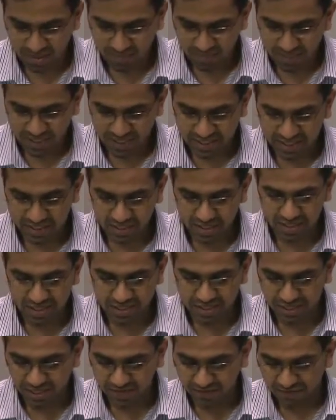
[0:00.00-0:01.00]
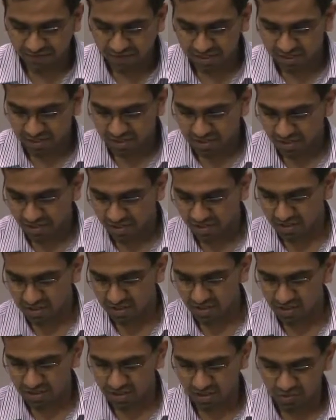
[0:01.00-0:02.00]
Making a linear fit
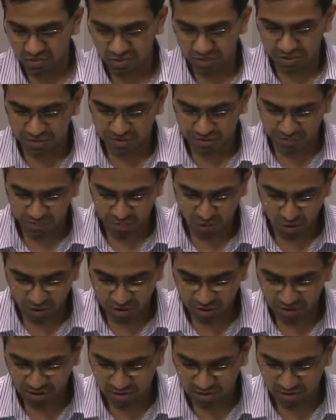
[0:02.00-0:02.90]
to this plot,